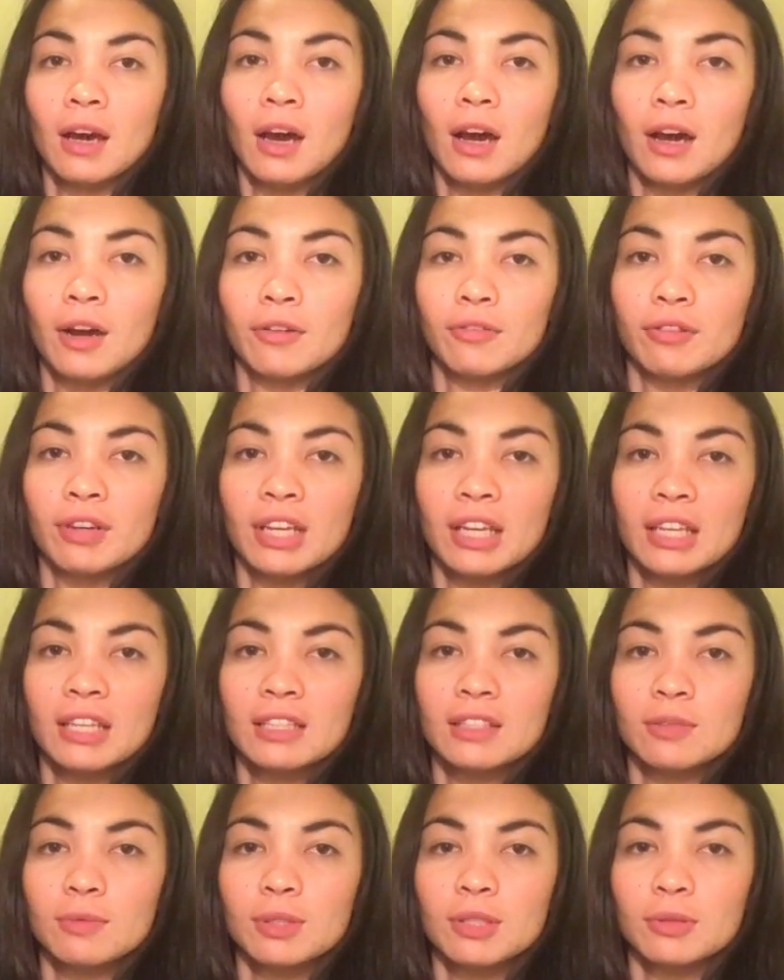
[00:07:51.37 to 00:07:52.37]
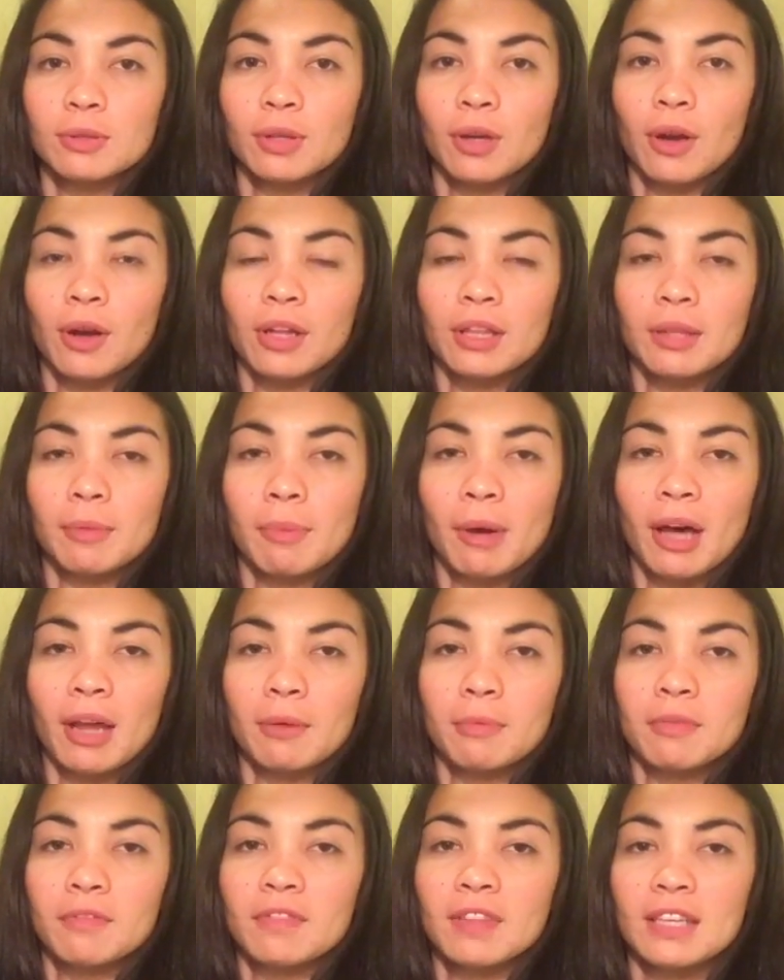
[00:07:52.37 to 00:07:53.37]
our rings, which will go on the
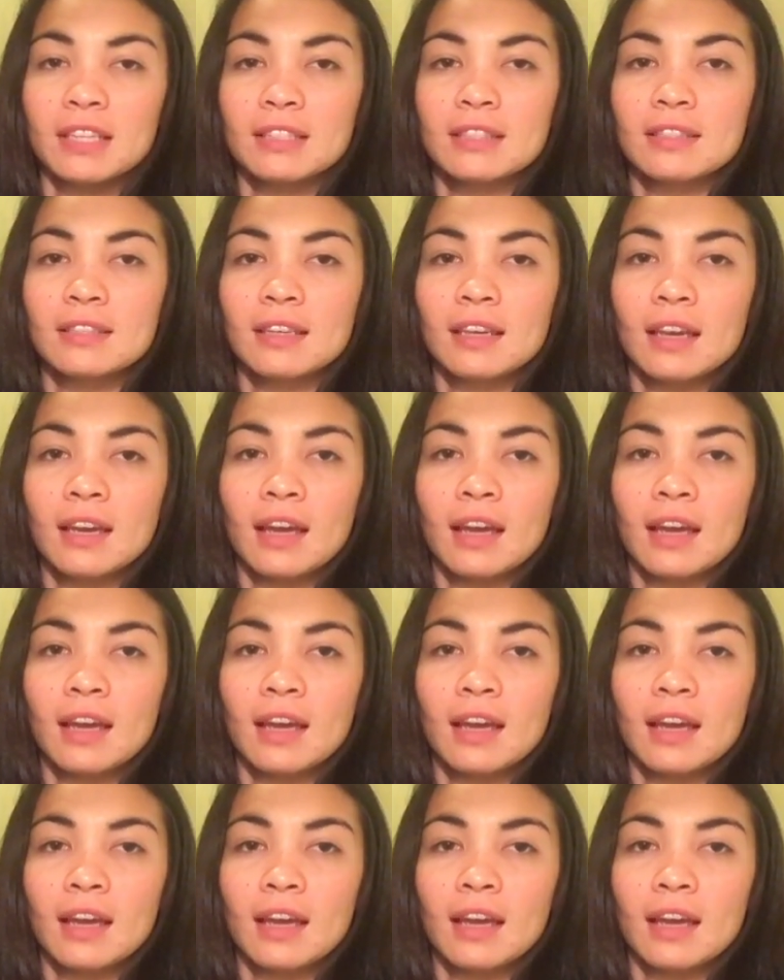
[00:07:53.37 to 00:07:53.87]
bottom of this,